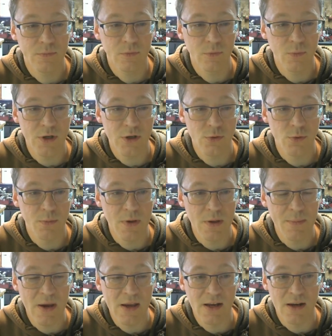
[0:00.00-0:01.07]
which would be
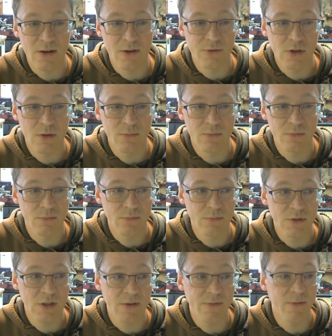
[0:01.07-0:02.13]
made out of some,
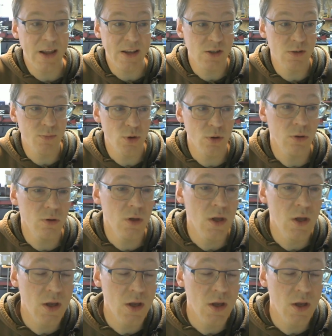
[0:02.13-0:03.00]
say, flexible